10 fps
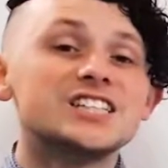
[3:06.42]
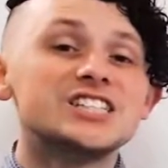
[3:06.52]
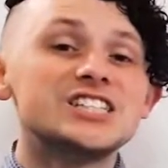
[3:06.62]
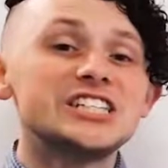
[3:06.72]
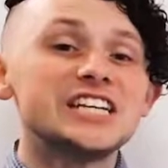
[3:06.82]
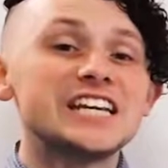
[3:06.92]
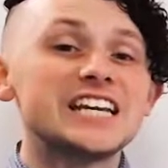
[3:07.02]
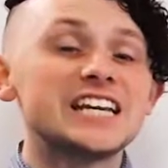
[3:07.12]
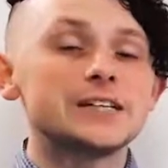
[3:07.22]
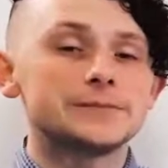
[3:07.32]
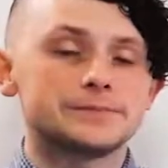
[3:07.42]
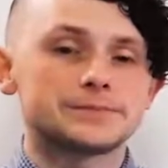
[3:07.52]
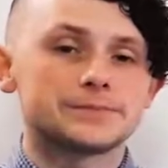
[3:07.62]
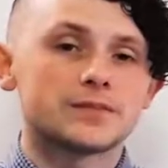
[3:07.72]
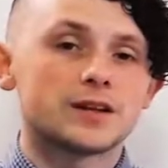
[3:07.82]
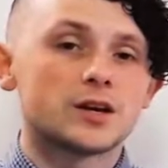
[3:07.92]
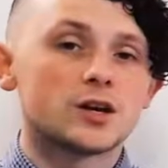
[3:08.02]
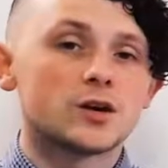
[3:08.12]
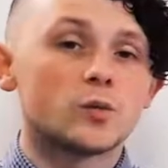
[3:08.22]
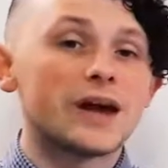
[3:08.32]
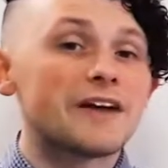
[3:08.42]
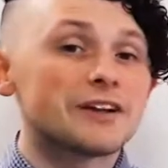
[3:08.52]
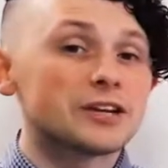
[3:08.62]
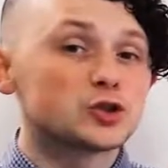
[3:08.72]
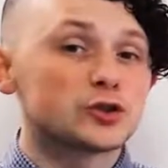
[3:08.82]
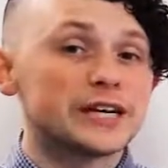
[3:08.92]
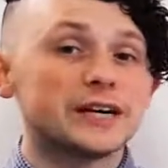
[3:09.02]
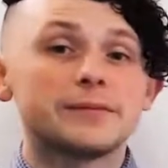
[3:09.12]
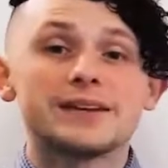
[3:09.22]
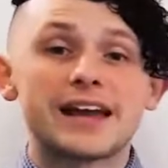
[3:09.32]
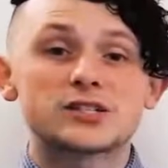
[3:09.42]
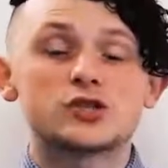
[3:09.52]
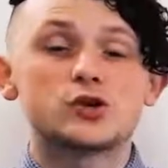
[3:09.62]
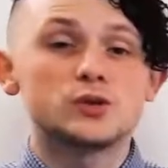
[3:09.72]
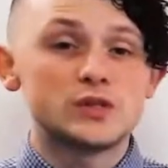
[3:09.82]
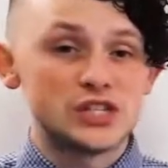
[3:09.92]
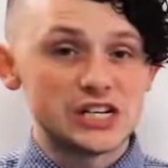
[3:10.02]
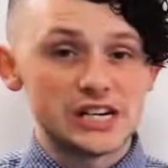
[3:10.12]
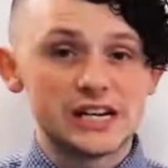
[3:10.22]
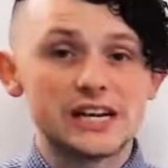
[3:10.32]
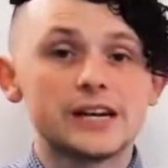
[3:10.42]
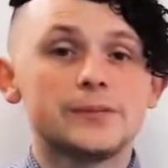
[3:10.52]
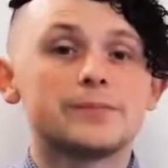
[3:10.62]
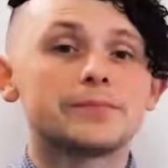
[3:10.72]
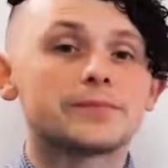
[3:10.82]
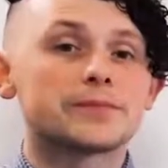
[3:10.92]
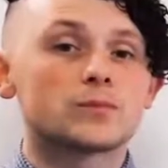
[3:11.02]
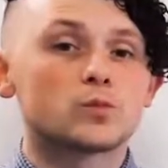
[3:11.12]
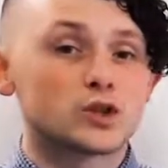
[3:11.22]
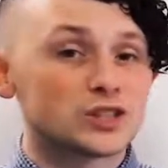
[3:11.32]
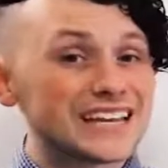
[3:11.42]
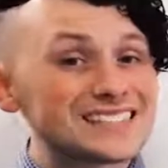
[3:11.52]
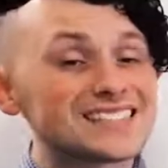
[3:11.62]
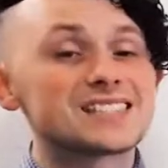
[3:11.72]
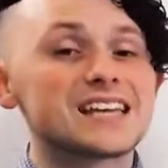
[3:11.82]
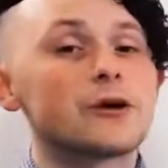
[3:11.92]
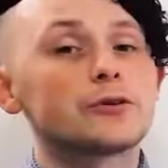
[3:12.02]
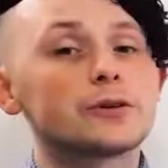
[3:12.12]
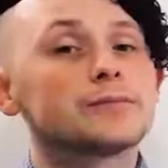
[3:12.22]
Ji. We have a tree next to ji, which lends its sound.